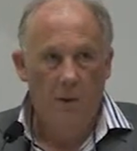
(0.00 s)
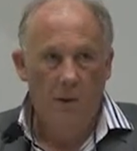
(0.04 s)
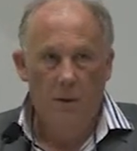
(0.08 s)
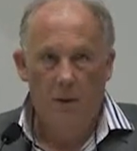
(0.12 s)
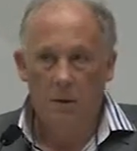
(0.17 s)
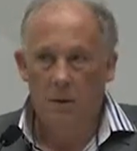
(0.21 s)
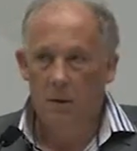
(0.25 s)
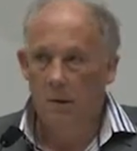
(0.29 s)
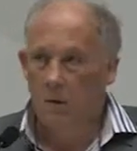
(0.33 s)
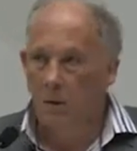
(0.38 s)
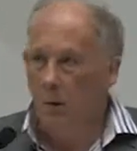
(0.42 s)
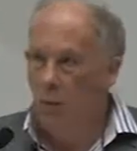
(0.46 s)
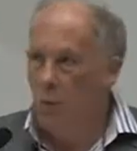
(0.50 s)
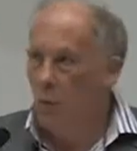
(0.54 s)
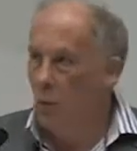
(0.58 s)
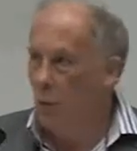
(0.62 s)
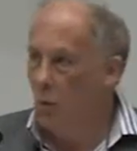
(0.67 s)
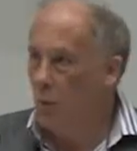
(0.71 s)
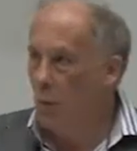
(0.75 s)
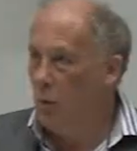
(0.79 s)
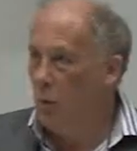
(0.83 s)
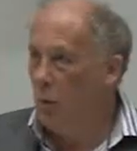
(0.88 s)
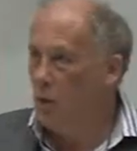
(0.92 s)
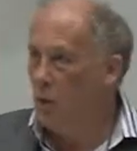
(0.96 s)
You don't
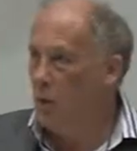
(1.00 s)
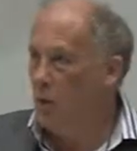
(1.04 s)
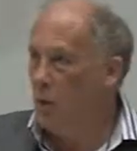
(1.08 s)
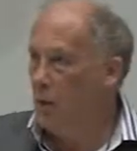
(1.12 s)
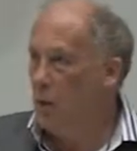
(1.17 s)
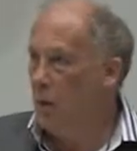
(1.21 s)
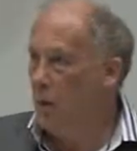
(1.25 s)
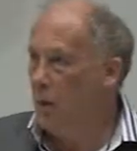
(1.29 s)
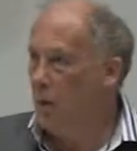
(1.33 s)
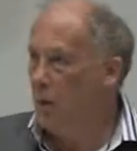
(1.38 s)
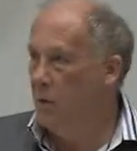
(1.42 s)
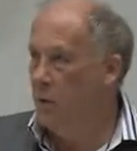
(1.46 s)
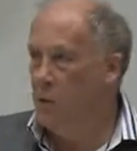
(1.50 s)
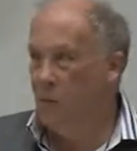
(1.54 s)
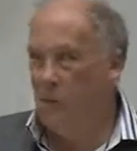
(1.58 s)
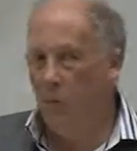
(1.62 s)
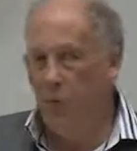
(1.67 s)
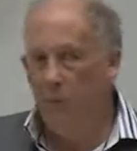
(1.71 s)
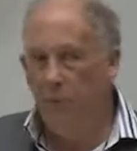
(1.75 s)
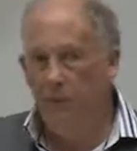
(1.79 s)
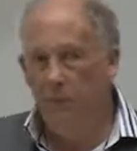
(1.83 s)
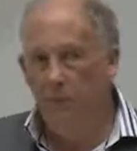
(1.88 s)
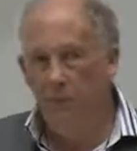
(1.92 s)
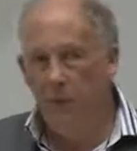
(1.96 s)
walk into
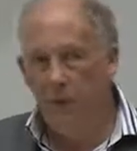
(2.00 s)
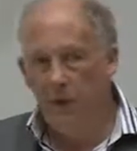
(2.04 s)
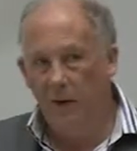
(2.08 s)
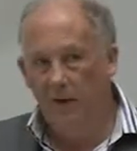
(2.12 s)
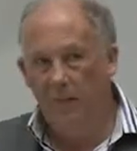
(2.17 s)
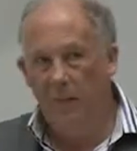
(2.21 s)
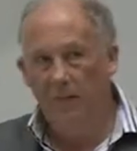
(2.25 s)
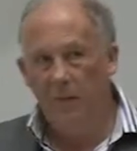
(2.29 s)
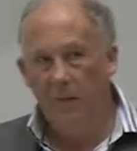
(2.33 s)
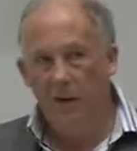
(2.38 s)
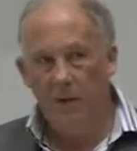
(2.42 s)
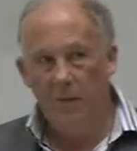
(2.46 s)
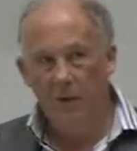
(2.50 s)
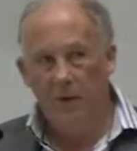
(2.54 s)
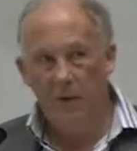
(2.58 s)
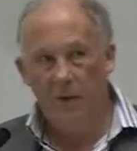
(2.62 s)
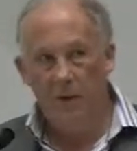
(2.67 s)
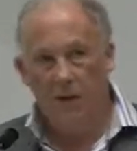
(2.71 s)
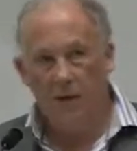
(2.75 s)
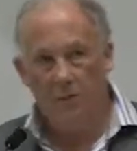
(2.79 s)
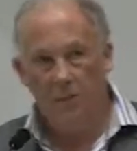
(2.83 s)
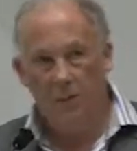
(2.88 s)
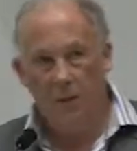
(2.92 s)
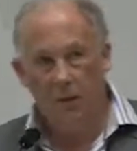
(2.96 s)
any big pharma
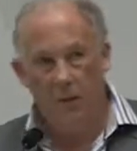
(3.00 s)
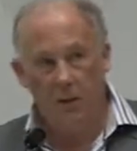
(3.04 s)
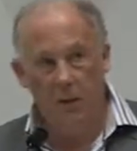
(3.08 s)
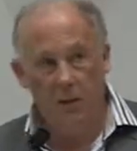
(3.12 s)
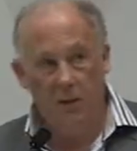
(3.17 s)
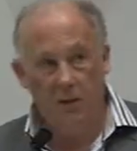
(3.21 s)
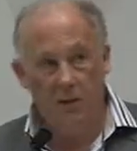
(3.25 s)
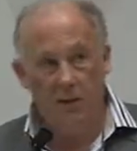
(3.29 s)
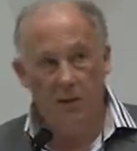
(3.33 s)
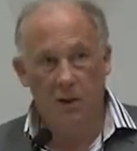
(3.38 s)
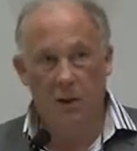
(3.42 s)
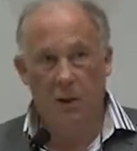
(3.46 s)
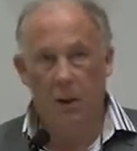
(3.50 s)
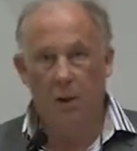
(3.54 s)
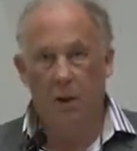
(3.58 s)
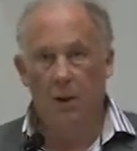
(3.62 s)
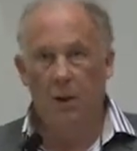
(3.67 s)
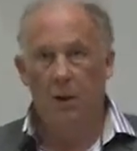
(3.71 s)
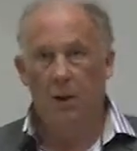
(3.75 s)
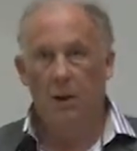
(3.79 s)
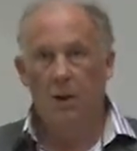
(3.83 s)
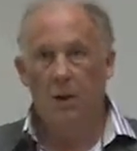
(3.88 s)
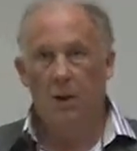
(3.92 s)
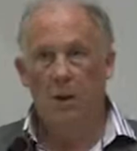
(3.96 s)
company and say,
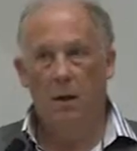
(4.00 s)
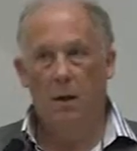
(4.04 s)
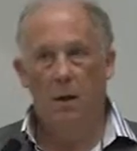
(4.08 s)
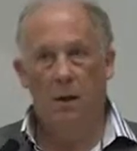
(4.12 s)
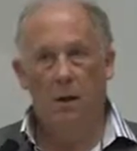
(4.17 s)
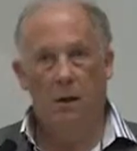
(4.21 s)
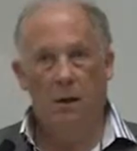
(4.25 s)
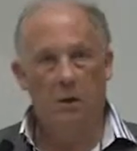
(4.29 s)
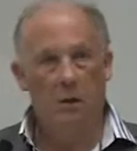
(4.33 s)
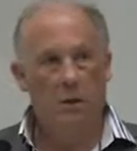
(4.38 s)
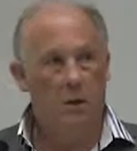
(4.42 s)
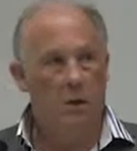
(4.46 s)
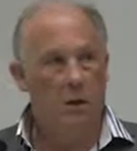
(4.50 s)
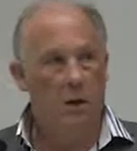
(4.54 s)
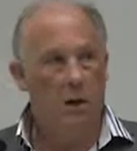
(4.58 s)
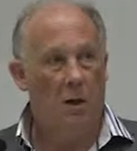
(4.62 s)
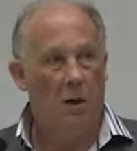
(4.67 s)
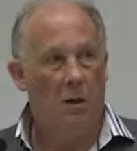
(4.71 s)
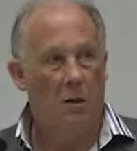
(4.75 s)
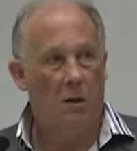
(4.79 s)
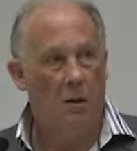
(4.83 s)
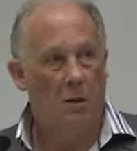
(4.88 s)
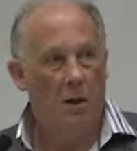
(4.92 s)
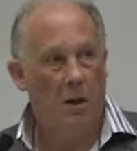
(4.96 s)
oh, you
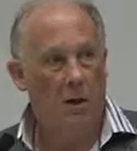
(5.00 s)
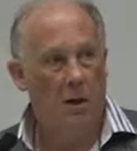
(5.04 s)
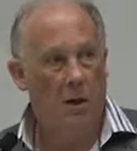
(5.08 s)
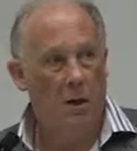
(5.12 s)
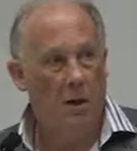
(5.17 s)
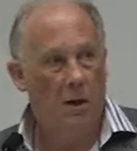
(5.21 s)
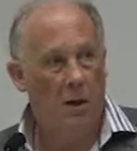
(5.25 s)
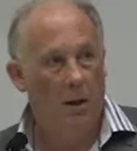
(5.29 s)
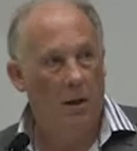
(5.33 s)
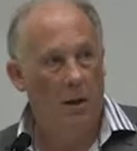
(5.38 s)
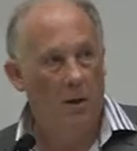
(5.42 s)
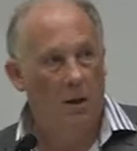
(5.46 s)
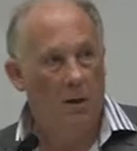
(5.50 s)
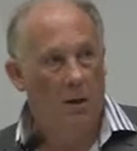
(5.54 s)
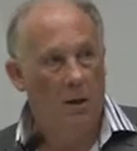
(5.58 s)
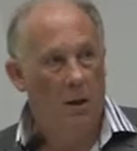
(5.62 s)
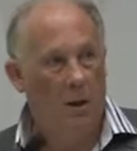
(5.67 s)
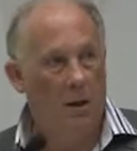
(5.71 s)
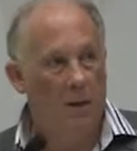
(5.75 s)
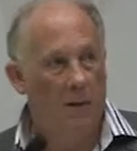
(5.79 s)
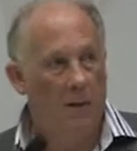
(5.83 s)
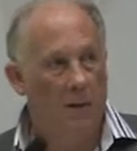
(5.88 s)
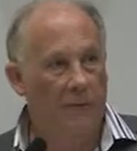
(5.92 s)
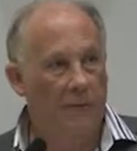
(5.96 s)
can't
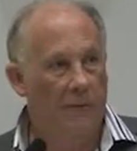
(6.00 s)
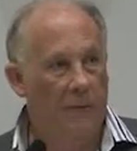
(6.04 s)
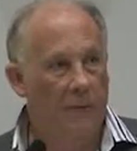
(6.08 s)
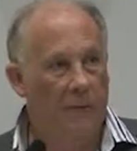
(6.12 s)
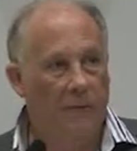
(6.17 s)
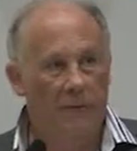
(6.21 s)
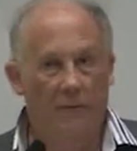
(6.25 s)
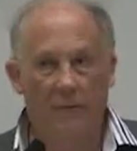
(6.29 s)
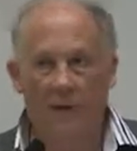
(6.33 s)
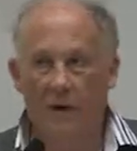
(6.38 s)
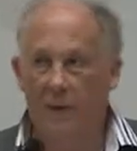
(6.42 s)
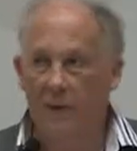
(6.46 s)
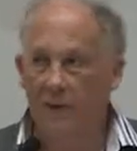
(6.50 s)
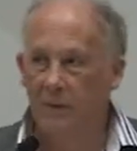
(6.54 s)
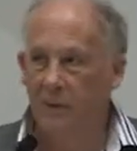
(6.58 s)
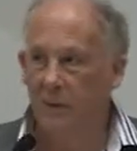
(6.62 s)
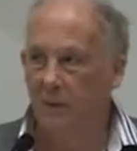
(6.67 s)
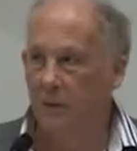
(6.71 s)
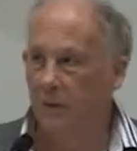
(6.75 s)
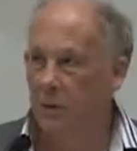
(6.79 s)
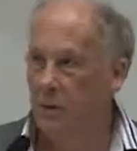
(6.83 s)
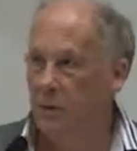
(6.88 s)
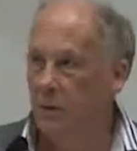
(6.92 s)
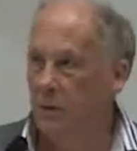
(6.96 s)
afford
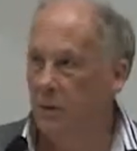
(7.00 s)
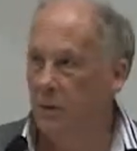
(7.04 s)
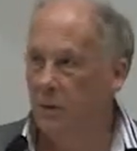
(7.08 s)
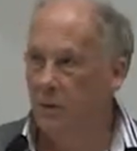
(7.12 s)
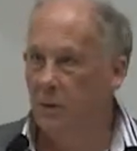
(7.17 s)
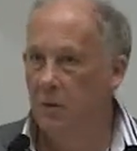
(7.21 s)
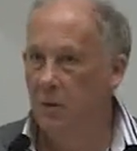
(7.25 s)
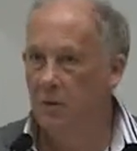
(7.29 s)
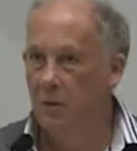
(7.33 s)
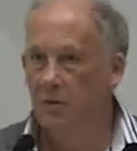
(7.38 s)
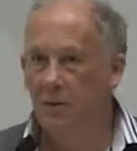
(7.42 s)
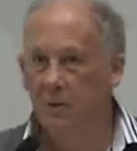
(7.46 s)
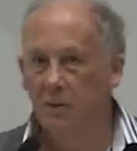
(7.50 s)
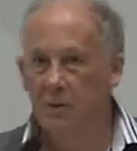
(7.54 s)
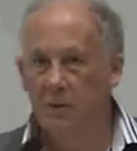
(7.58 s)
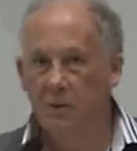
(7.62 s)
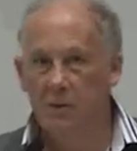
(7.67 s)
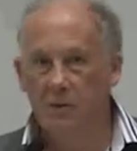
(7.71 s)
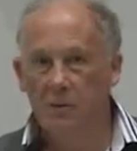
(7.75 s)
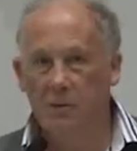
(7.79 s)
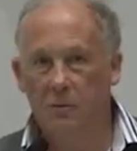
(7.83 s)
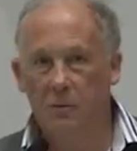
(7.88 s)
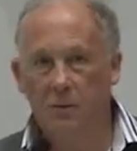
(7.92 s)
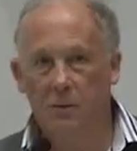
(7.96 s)
$500 for a
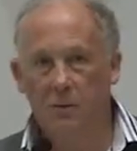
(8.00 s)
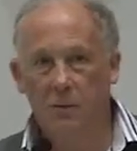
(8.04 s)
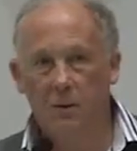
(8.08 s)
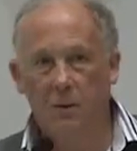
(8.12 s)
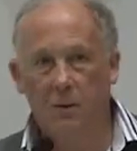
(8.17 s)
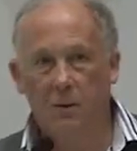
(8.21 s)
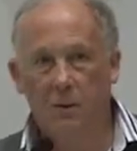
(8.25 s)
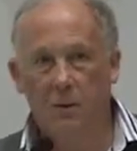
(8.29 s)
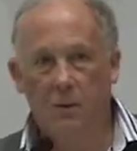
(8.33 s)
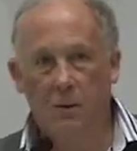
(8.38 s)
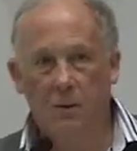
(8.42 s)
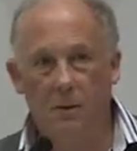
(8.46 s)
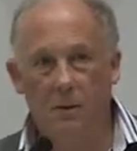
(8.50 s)
subscription.